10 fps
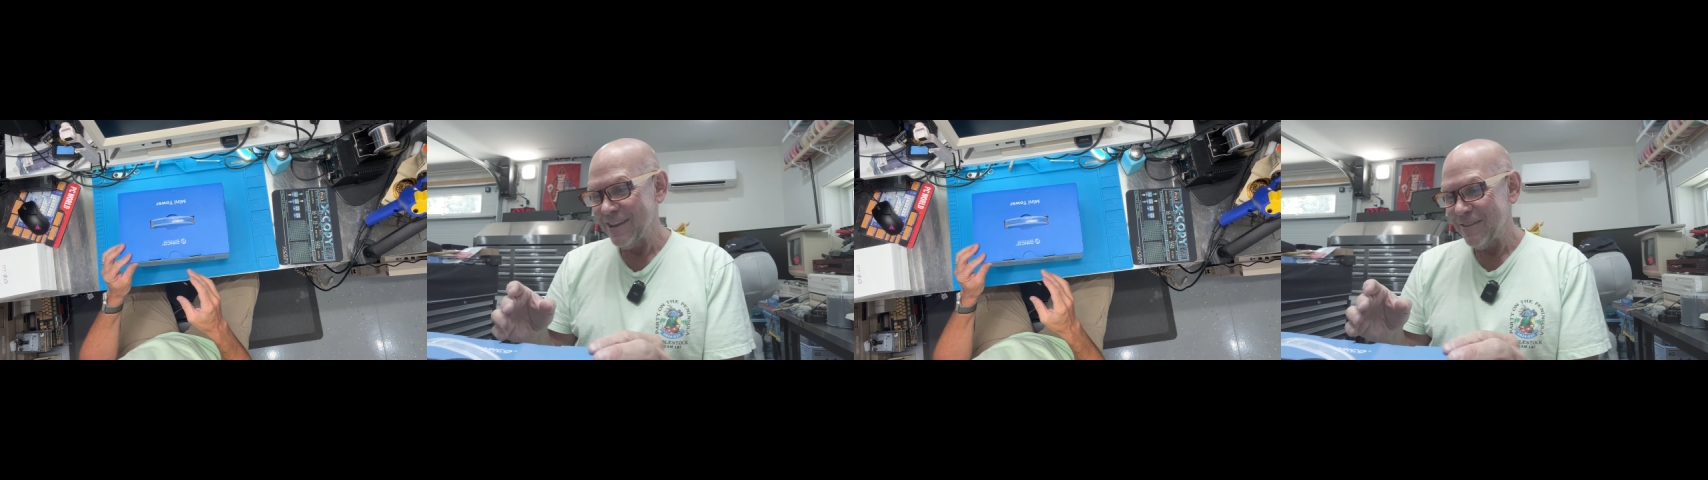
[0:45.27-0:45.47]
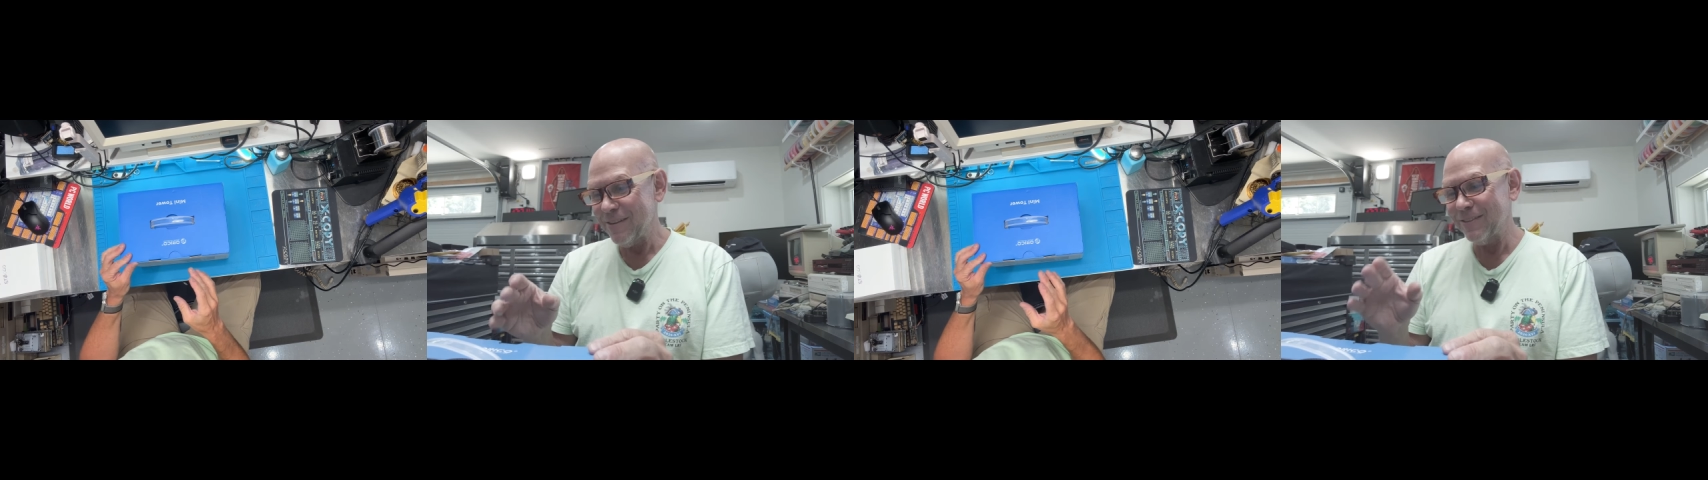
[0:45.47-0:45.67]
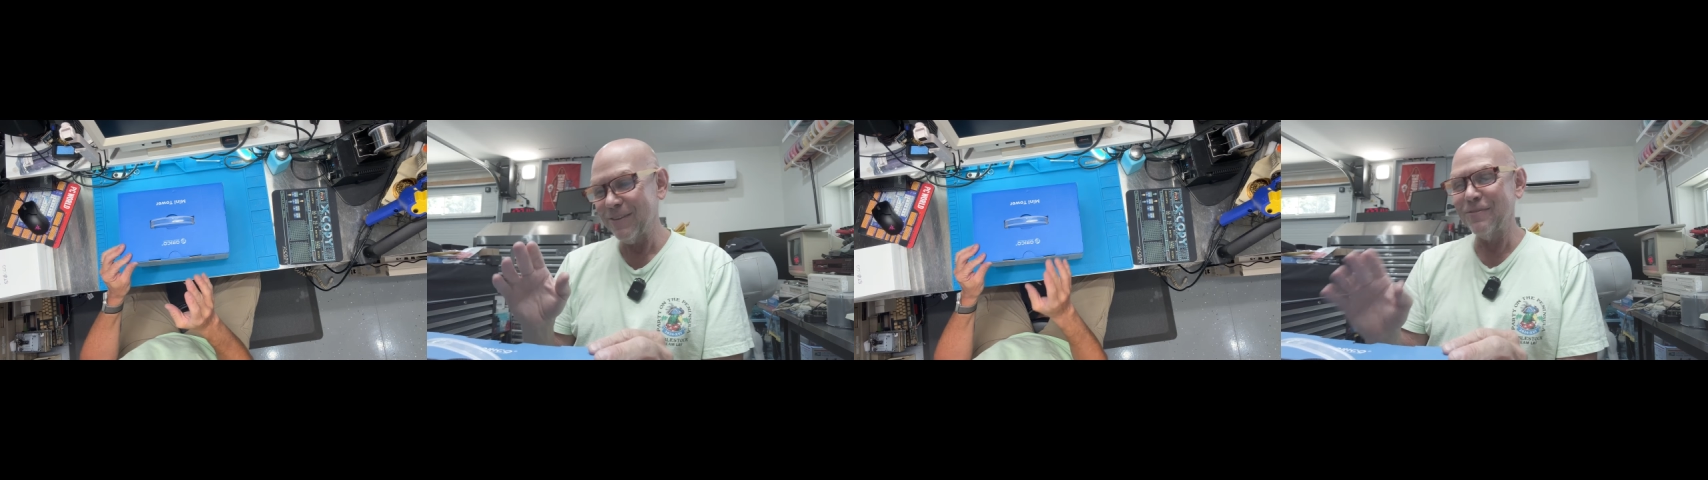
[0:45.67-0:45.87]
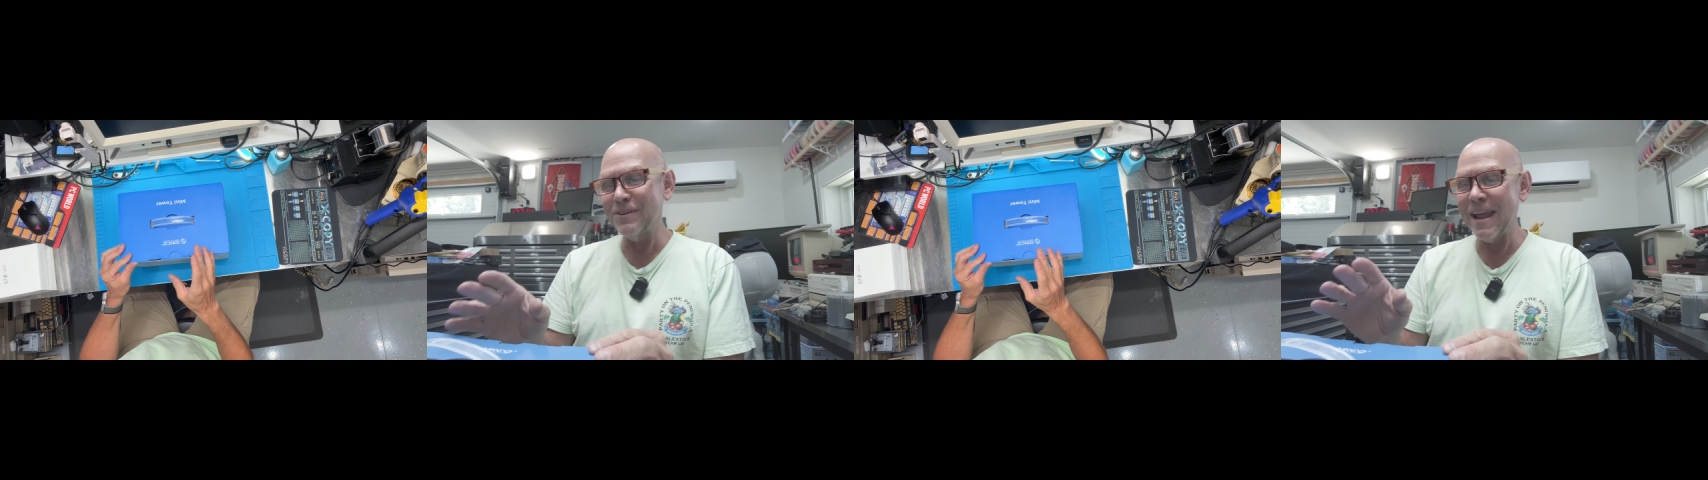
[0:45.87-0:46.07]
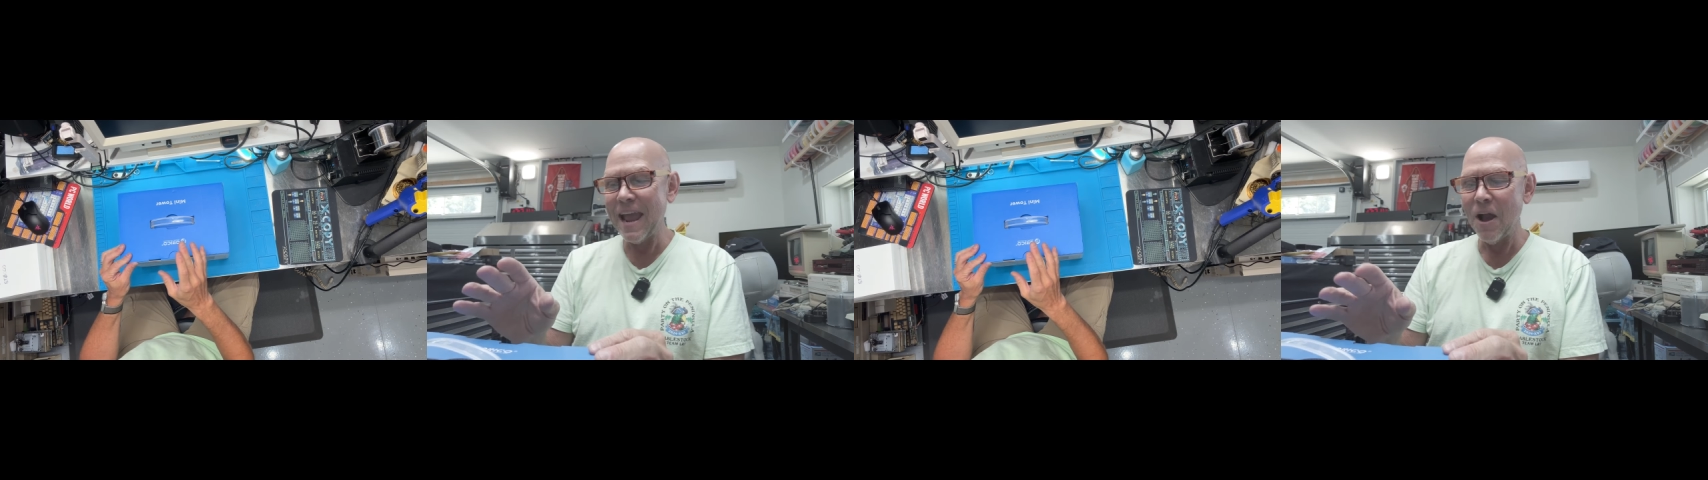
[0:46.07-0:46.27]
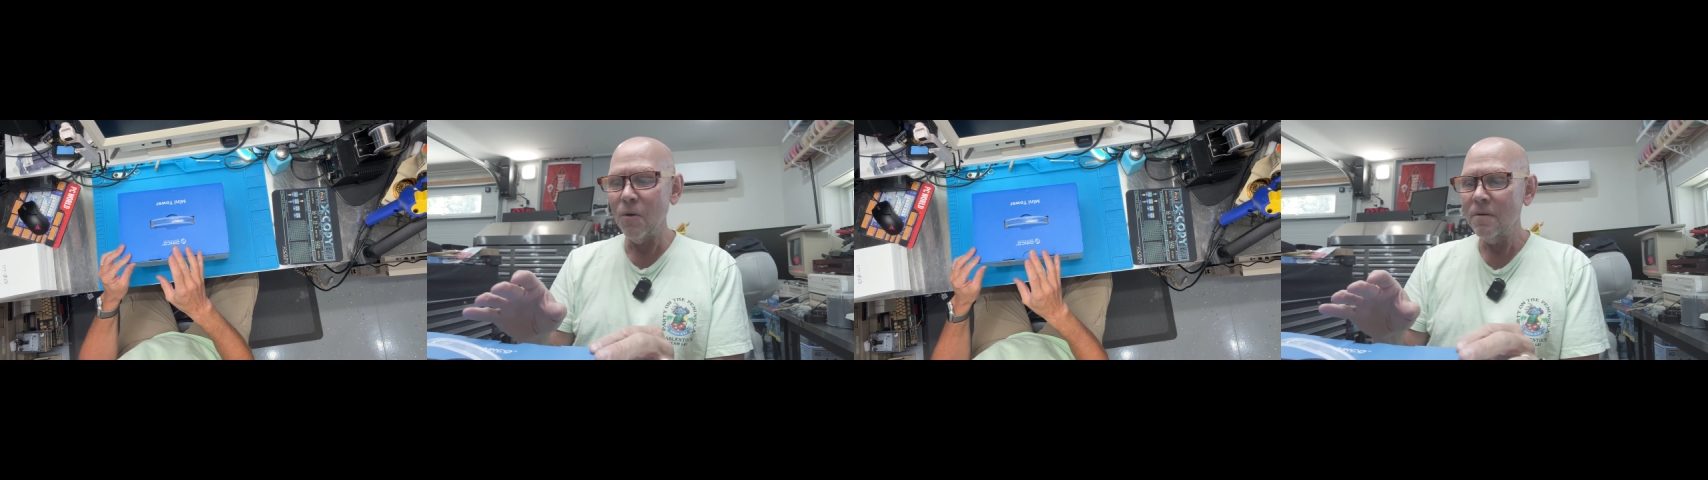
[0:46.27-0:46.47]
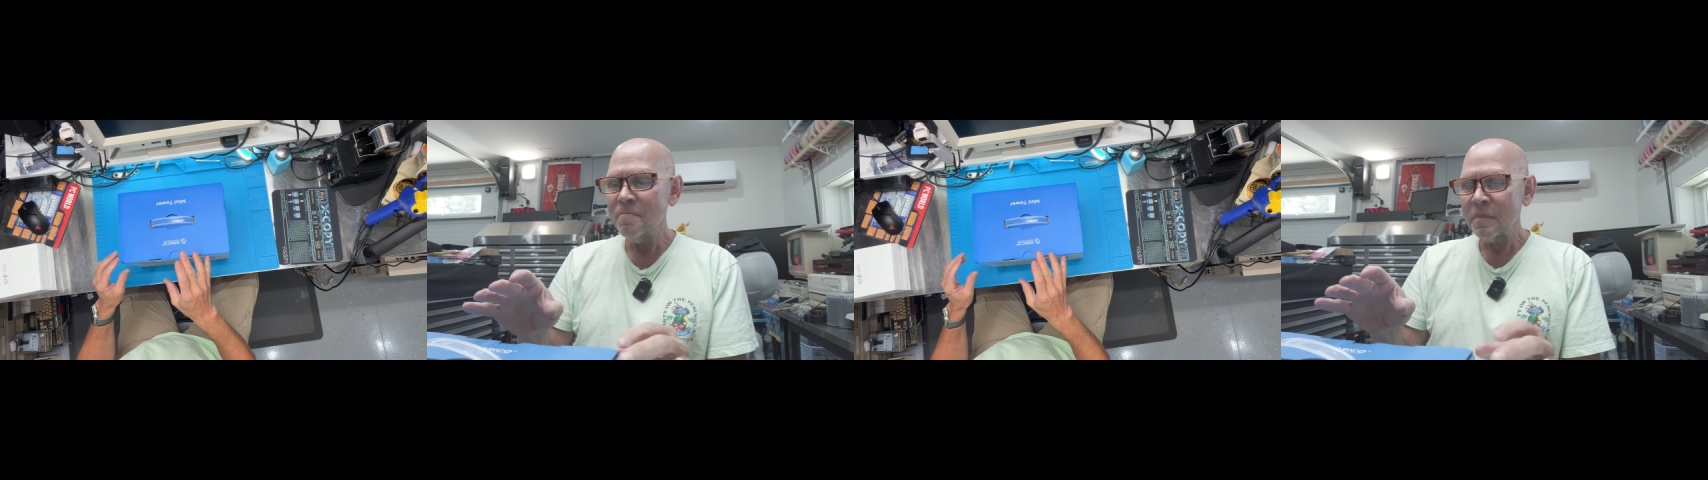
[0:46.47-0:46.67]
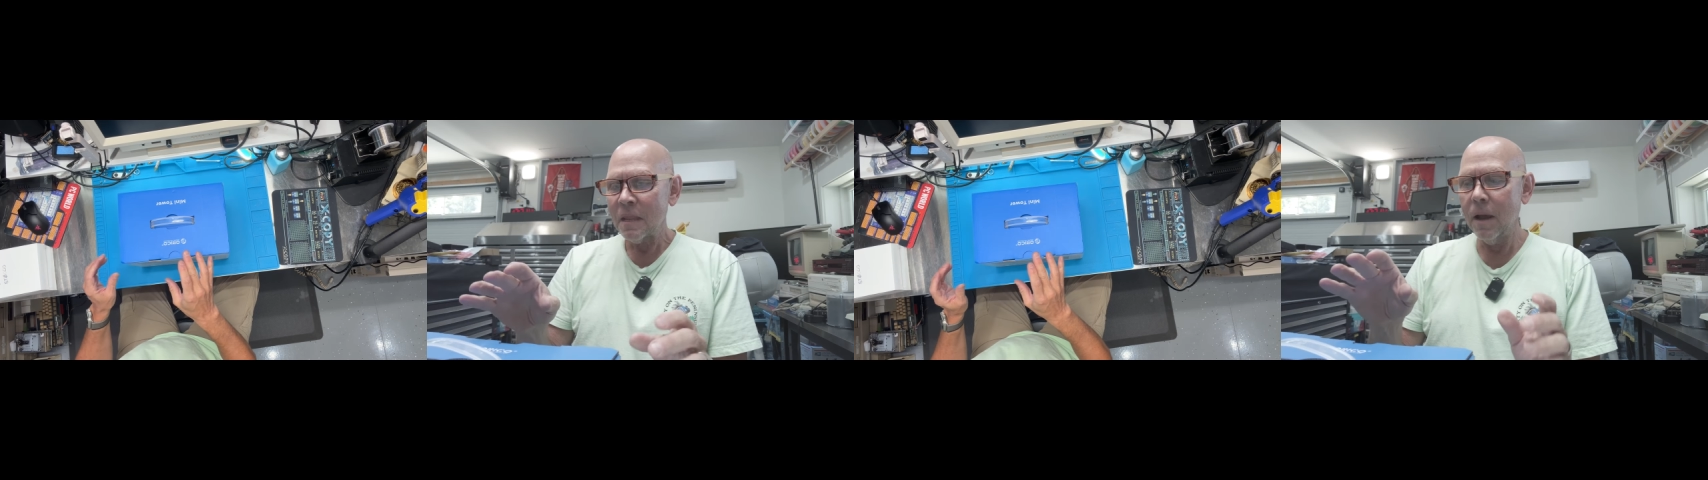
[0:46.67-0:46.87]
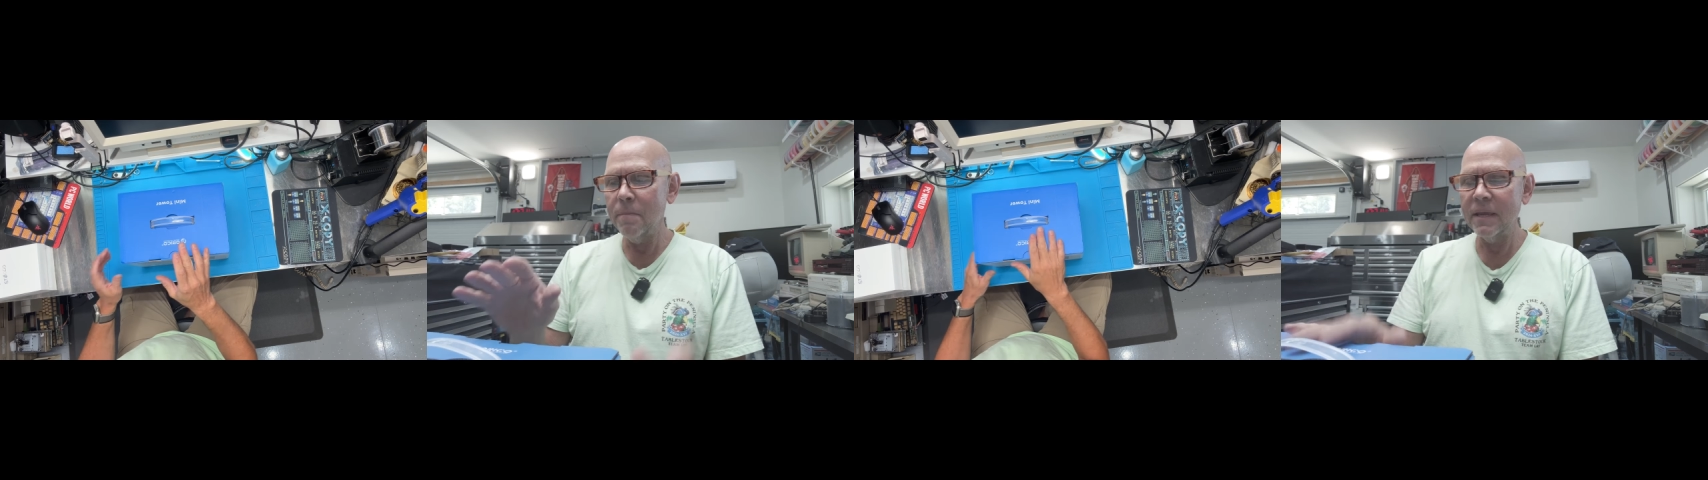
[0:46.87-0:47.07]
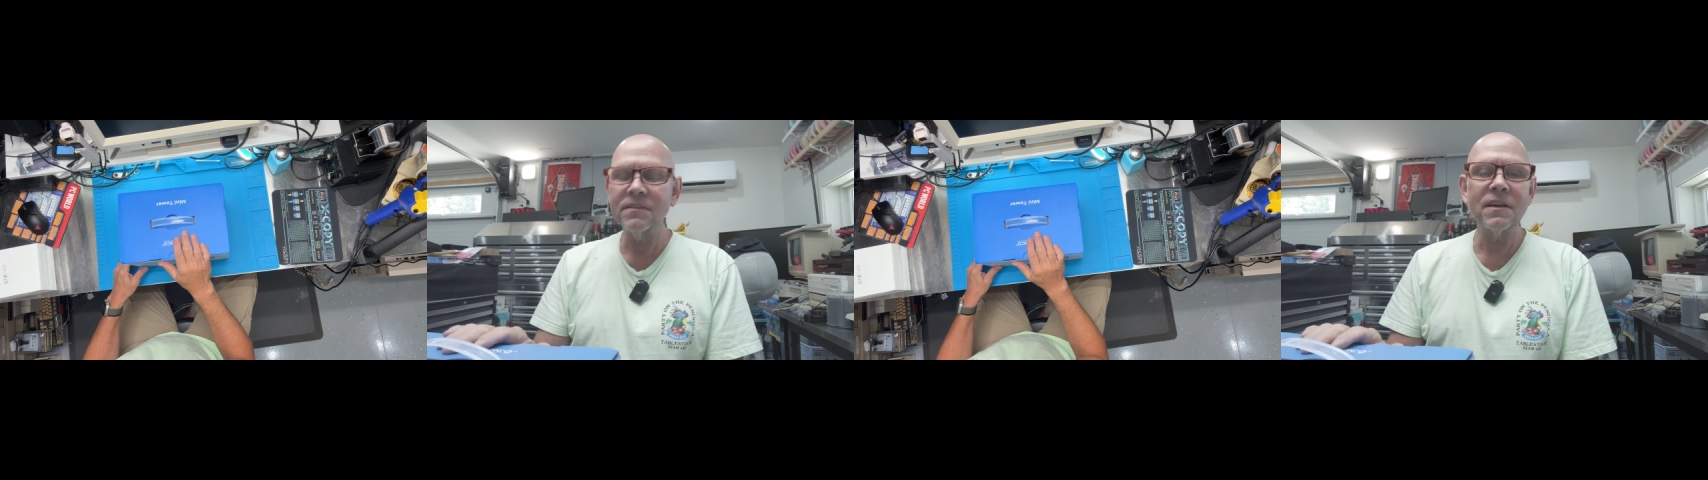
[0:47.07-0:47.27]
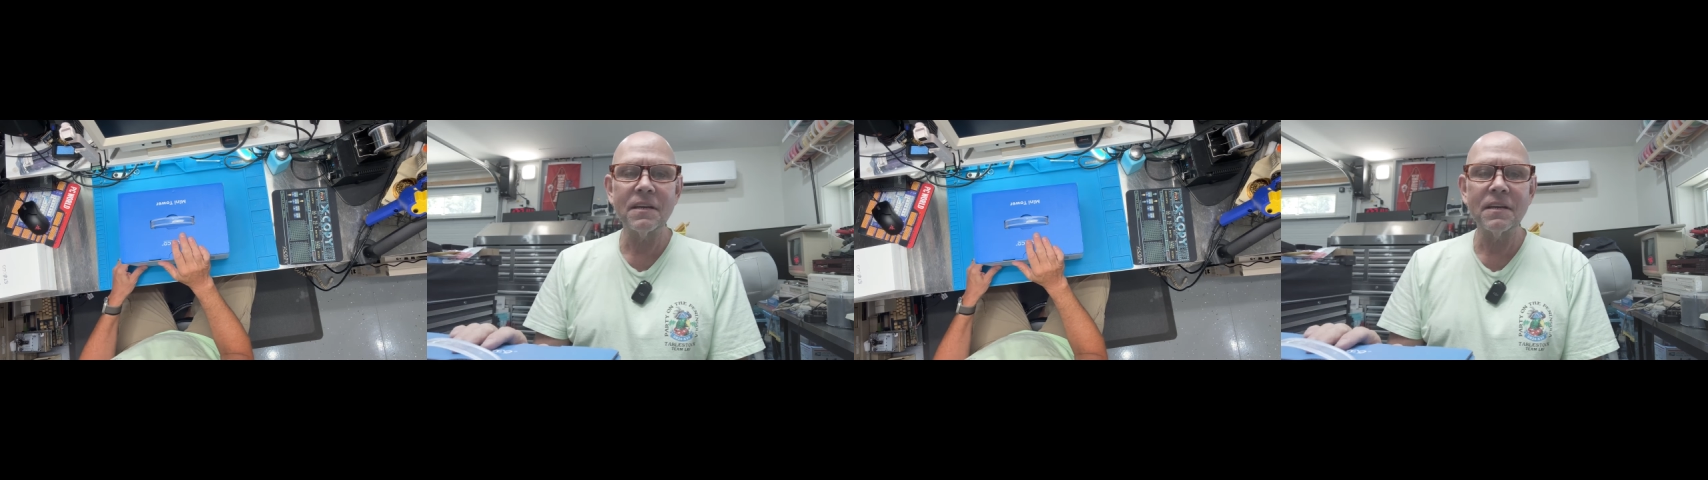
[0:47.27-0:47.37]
So for now, a basic